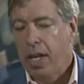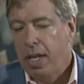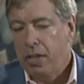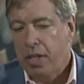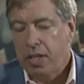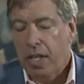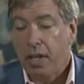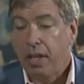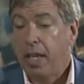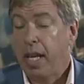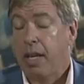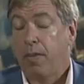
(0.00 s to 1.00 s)
United States, I
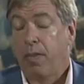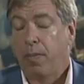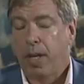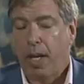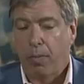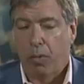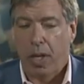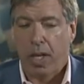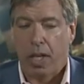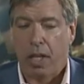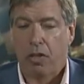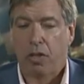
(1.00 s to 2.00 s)
think, from what I'm
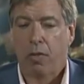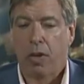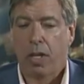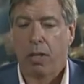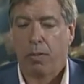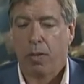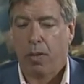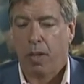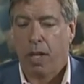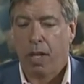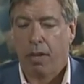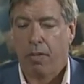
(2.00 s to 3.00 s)
reading, is going to
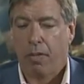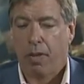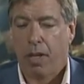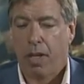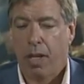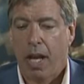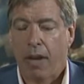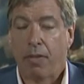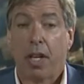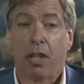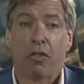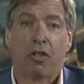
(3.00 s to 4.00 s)
uh, have
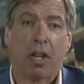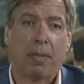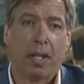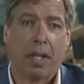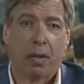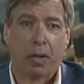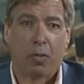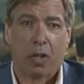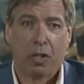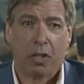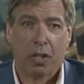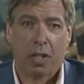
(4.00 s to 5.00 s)
another summit here in
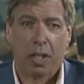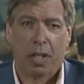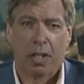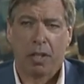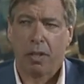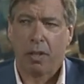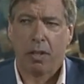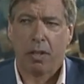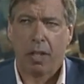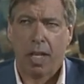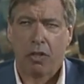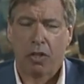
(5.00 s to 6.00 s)
Washington in
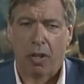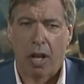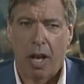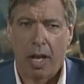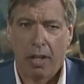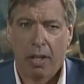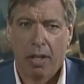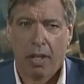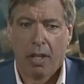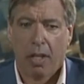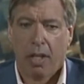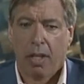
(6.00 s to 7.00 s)
late July
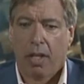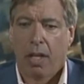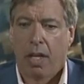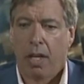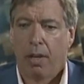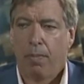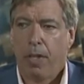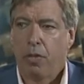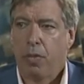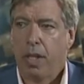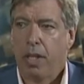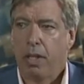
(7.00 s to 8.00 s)
uh,
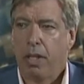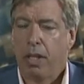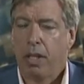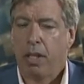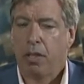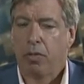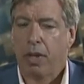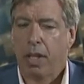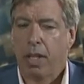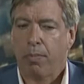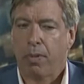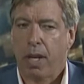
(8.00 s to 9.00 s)
between
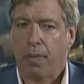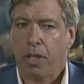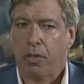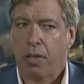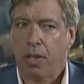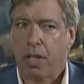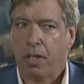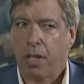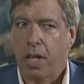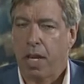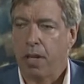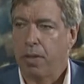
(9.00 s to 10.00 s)
Israeli Prime Minister
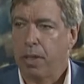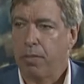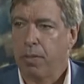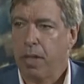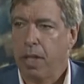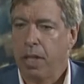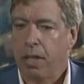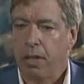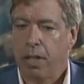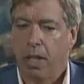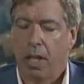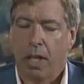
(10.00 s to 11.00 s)
Netanyahu and,
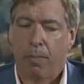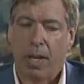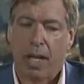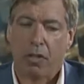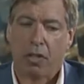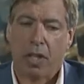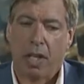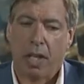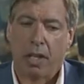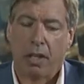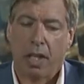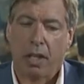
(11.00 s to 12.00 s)
and uh,
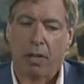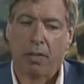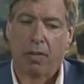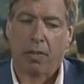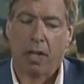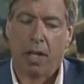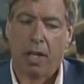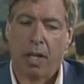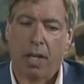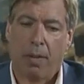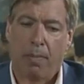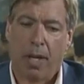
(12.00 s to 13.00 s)
Palestinian leader
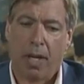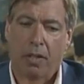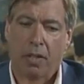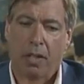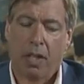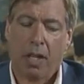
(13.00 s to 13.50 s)
uh, Abbas.